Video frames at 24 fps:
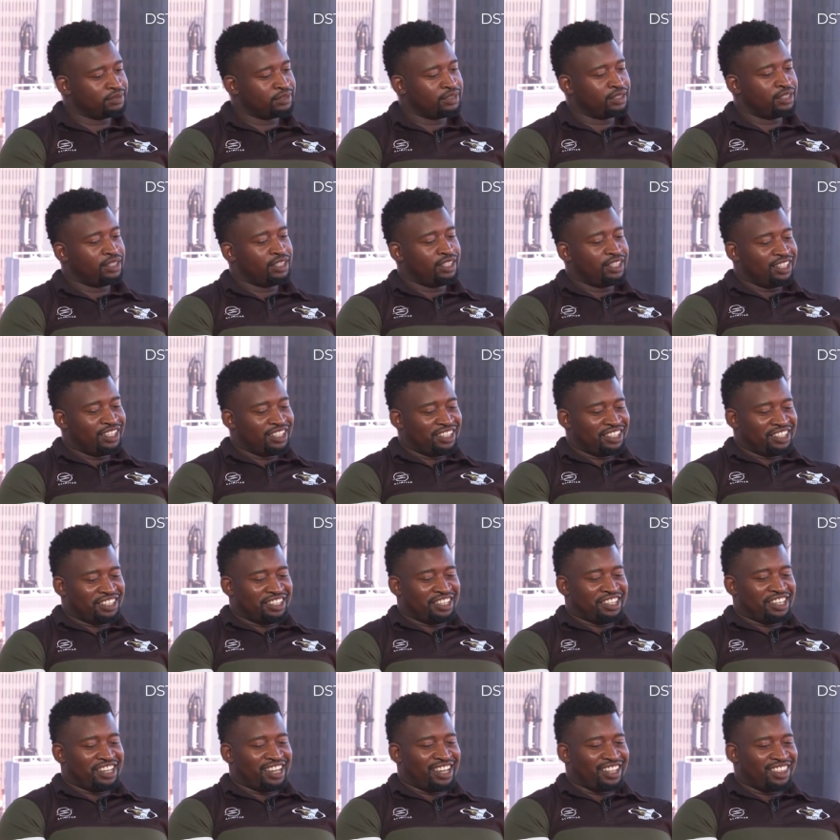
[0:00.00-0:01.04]
Sunday.
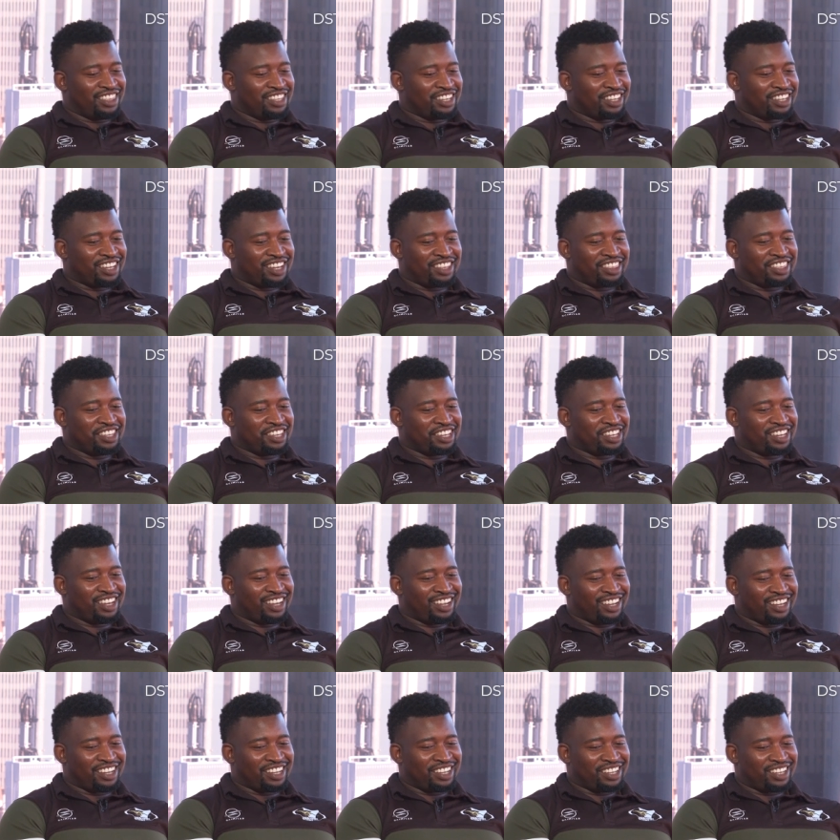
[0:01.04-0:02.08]
Yeah, I think I think
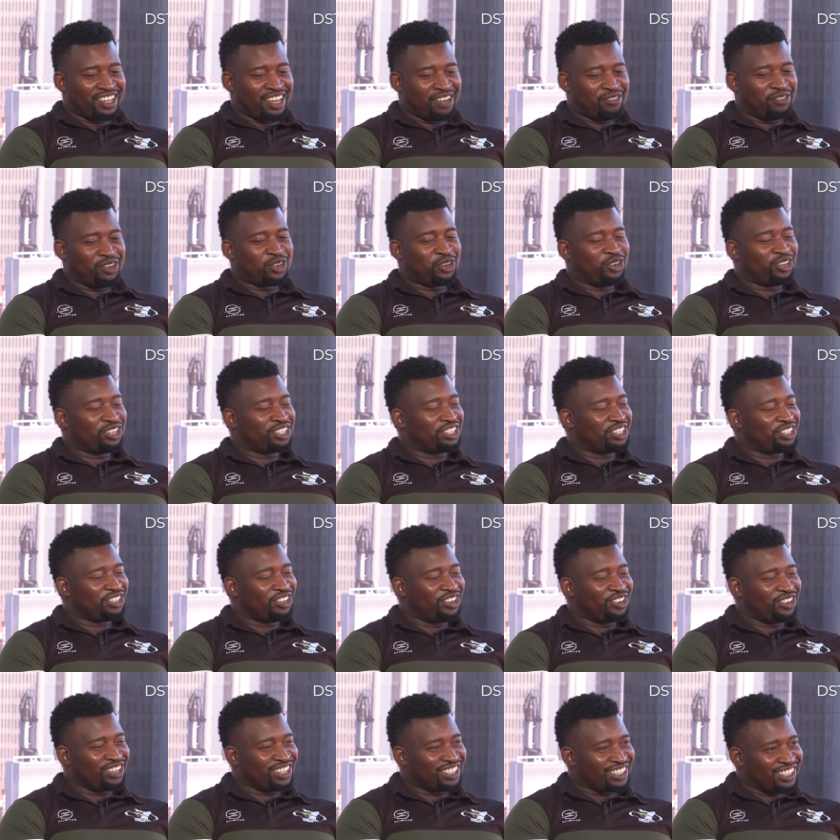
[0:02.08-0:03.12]
uh, every coach
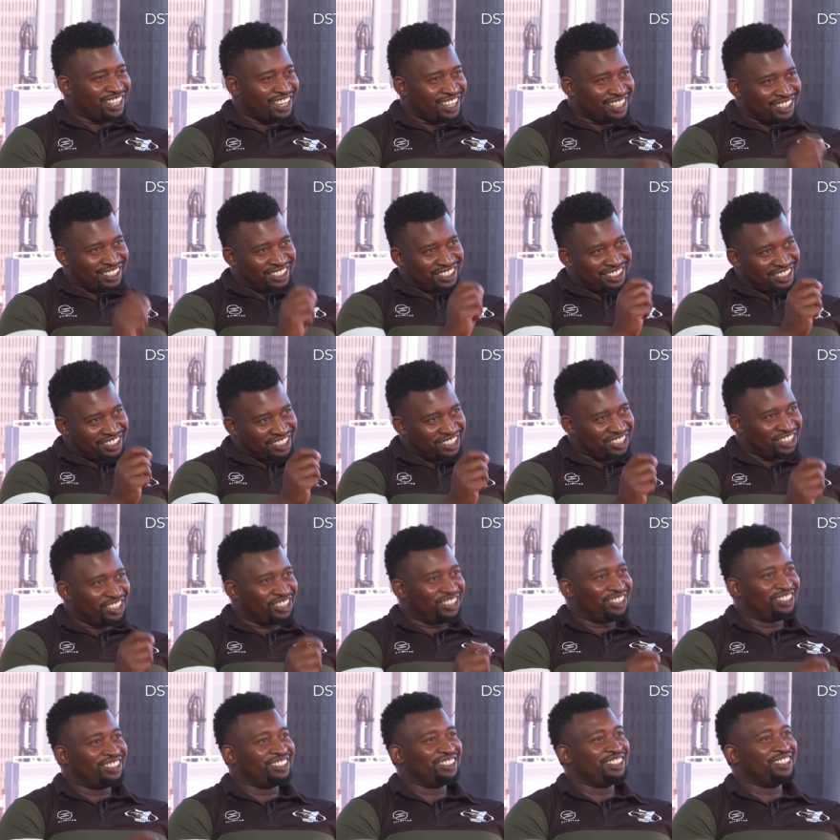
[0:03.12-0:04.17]
always has you know
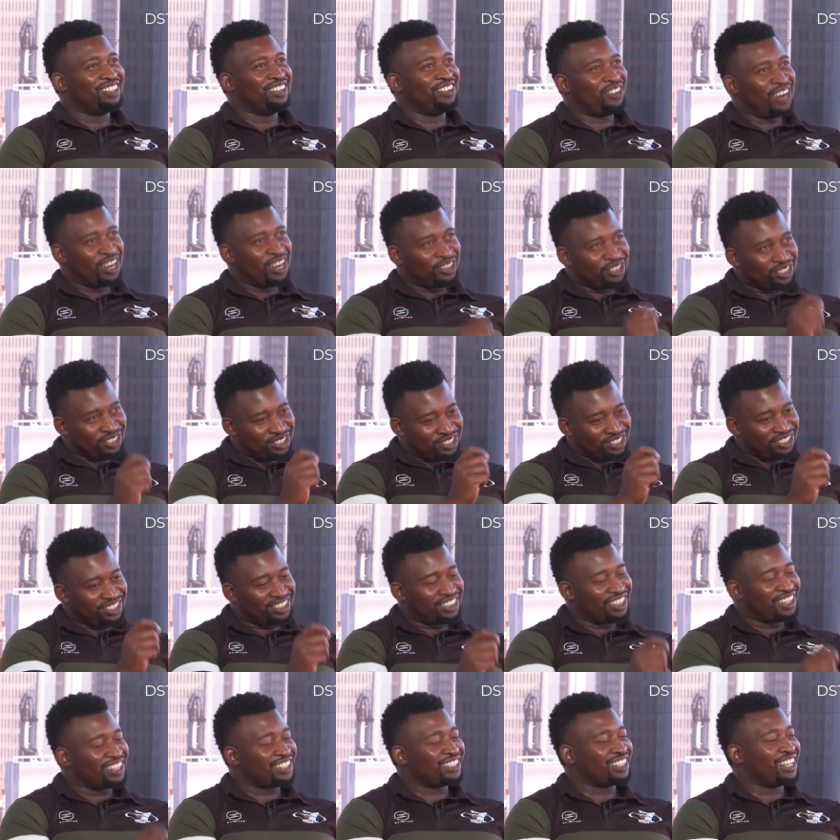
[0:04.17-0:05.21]
one or two
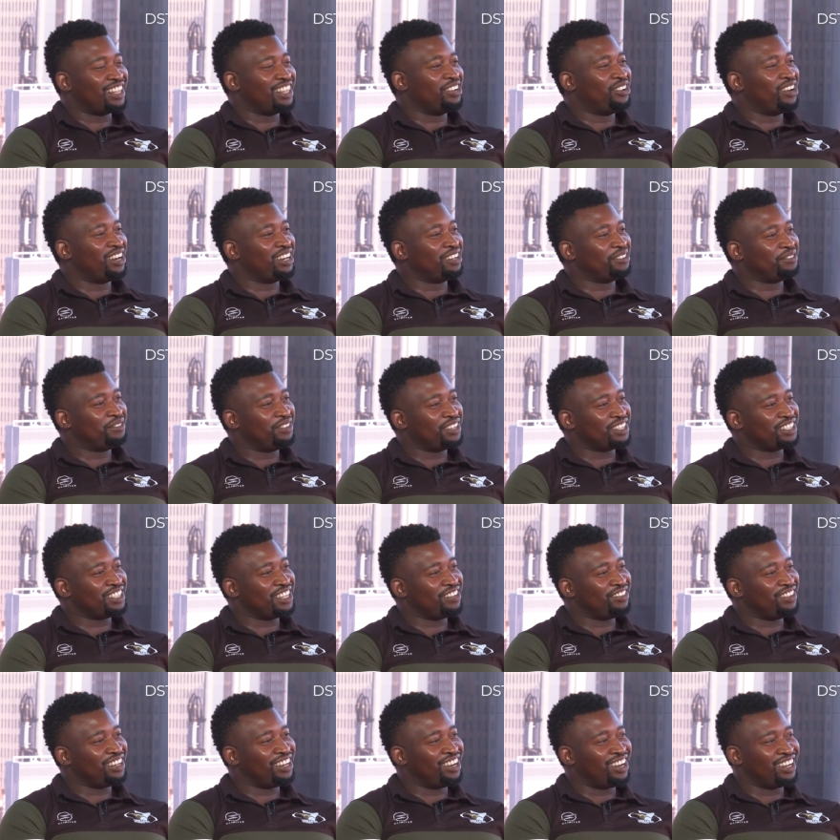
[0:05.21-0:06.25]
things that they want to fix
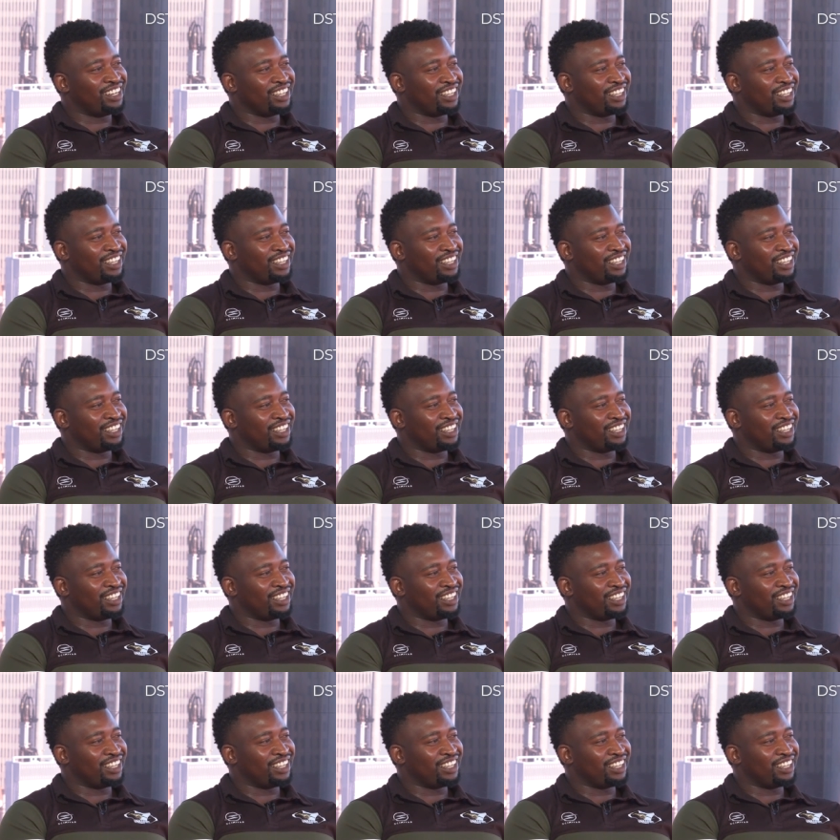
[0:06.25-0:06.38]
every now and